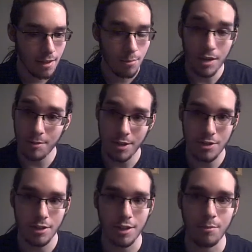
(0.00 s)
But I managed
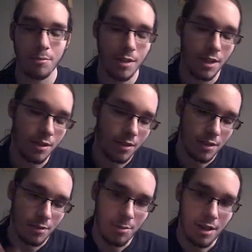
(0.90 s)
to get them, and
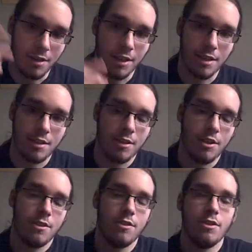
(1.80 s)
it's a pain in the ass that you
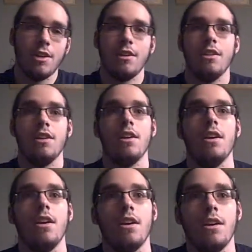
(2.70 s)
have to do that.
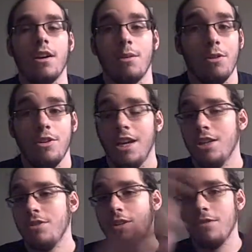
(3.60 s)
But you can't
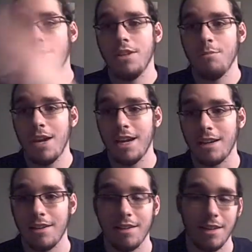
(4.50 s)
transfer anything
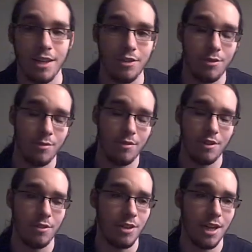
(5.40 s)
back, and
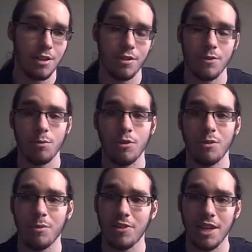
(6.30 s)
you can't transfer
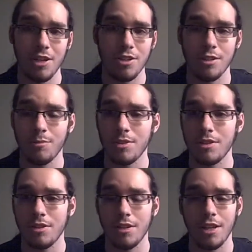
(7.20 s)
Pokemon with
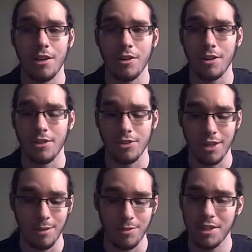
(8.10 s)
HMs that aren't in this
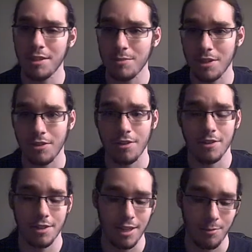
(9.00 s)
game, TMs that aren't in
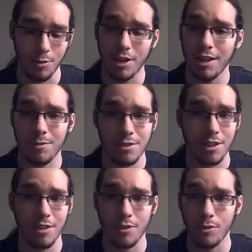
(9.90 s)
this game, or items
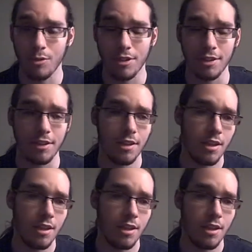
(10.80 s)
that they're holding.